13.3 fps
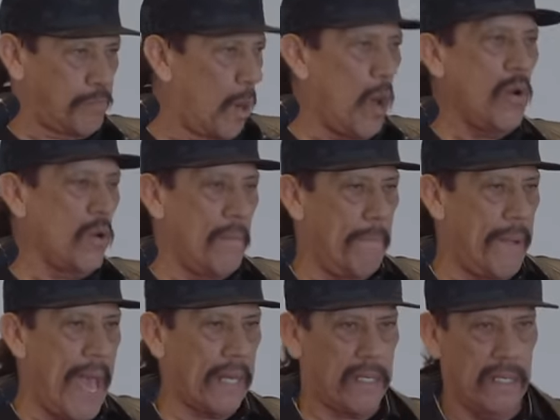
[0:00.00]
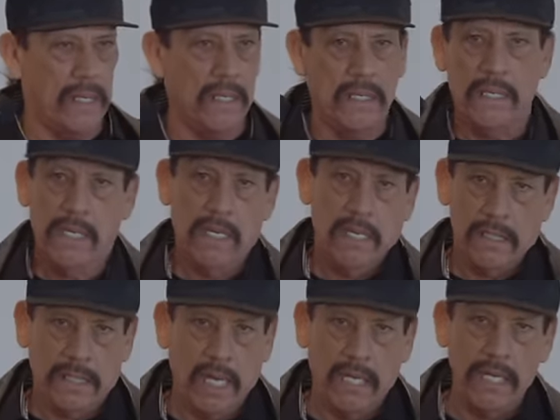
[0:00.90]
program back here
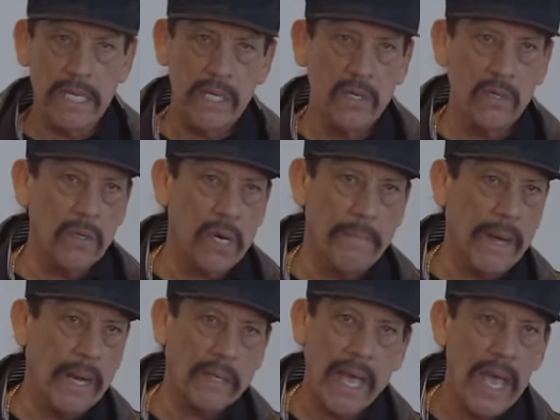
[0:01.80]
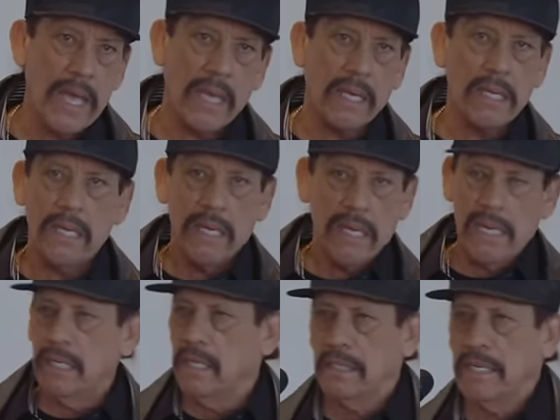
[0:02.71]
telling you about, hey,
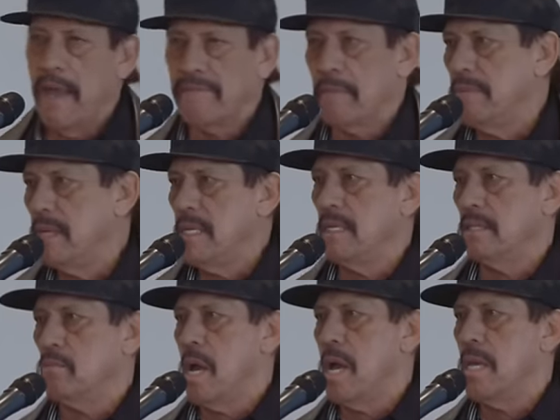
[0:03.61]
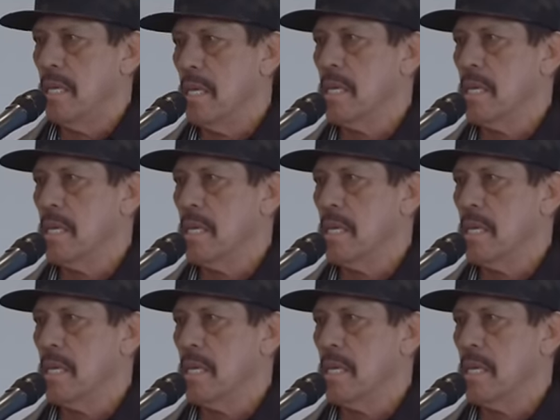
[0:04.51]
it doesn't have to be this way.